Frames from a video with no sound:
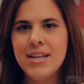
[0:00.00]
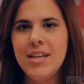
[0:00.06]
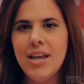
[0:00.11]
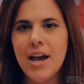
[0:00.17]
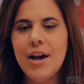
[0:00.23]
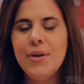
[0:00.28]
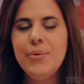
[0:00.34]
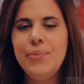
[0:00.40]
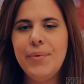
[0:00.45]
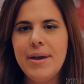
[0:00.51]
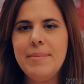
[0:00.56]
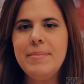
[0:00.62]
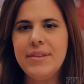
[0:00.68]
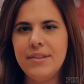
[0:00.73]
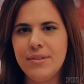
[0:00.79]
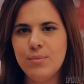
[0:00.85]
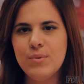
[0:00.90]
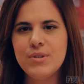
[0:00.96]
Jan
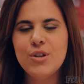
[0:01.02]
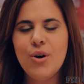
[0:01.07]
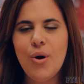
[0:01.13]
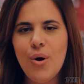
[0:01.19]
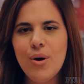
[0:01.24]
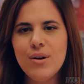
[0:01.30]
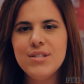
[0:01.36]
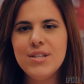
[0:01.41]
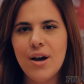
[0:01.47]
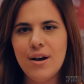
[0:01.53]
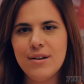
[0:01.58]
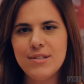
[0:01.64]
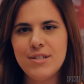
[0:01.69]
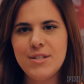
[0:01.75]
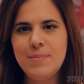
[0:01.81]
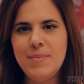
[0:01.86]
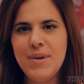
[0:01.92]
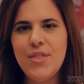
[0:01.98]
Weymouth was called
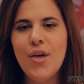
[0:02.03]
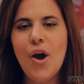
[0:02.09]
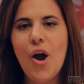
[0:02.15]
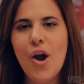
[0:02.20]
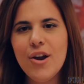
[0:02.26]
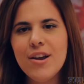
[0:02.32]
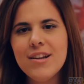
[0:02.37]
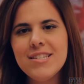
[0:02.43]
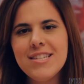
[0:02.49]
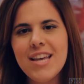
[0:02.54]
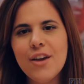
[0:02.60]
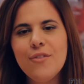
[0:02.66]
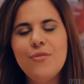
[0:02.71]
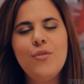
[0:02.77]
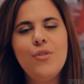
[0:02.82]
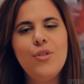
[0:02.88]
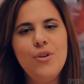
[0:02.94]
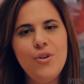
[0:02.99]
on to be the
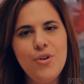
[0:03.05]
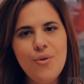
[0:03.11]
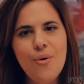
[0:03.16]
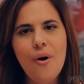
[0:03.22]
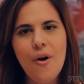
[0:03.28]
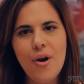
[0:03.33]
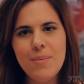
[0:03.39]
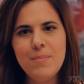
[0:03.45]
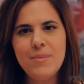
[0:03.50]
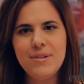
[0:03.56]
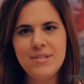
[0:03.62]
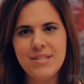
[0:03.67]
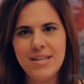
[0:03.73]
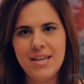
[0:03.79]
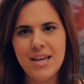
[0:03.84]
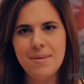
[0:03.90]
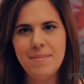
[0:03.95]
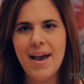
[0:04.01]
architect for the new art
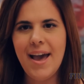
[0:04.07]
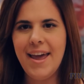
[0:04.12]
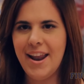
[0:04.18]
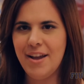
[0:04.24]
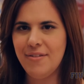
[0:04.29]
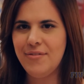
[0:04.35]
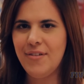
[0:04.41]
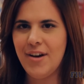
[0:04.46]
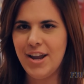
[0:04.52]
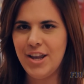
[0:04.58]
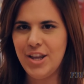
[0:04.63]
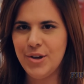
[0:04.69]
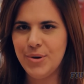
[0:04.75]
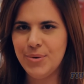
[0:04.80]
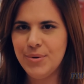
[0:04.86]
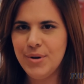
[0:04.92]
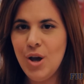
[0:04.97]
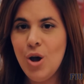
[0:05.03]
museum at F I U,